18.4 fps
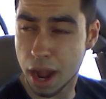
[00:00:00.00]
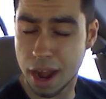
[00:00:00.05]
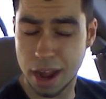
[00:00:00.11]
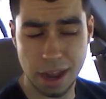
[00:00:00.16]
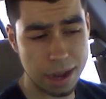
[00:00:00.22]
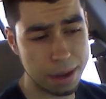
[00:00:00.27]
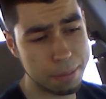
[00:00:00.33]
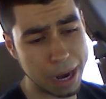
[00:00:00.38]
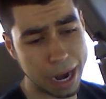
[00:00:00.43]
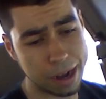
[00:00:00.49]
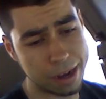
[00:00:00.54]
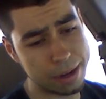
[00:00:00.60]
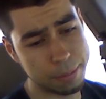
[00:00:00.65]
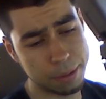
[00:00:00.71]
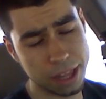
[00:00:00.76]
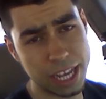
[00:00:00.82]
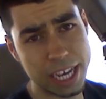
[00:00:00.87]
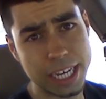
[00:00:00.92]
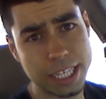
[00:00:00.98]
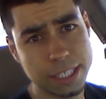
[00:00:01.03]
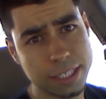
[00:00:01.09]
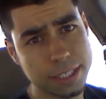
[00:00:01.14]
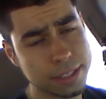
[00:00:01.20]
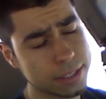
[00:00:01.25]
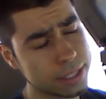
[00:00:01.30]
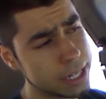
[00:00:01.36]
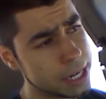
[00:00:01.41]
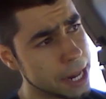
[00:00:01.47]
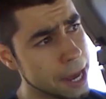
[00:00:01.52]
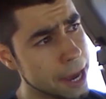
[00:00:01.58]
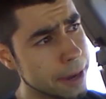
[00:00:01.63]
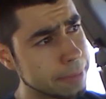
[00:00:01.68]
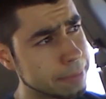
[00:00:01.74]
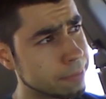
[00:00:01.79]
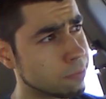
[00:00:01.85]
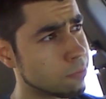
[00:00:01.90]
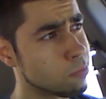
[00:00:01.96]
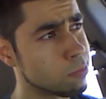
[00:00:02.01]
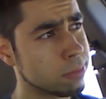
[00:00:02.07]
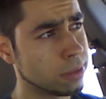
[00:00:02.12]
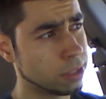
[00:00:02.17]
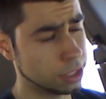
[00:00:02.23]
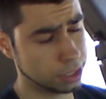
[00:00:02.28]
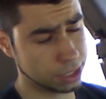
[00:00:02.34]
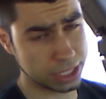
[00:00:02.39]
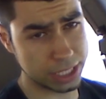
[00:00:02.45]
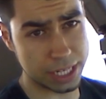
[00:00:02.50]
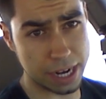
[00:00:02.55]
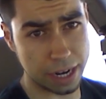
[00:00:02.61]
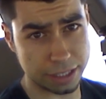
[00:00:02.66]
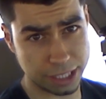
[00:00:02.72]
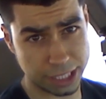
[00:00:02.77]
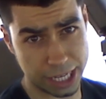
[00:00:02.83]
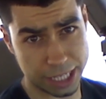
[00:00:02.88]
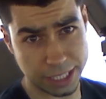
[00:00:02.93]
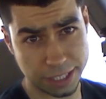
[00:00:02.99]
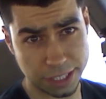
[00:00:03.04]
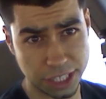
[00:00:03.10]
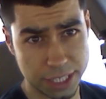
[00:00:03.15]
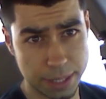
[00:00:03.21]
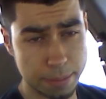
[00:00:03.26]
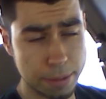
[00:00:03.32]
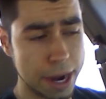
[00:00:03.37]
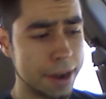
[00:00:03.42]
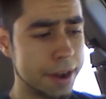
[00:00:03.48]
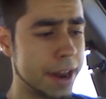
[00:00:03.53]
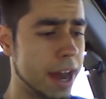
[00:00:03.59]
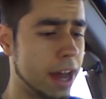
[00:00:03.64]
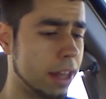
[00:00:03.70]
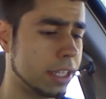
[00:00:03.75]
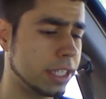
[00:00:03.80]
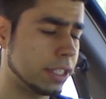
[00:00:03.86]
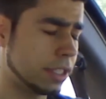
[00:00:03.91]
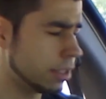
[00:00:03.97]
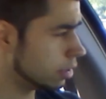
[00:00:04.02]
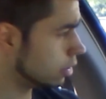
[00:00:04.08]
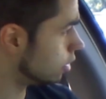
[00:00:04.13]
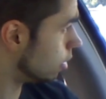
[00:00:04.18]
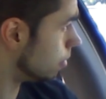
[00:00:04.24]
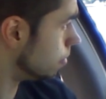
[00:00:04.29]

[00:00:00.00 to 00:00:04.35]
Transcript: About to hit legs today. Just sitting outside the gym right now, listening to a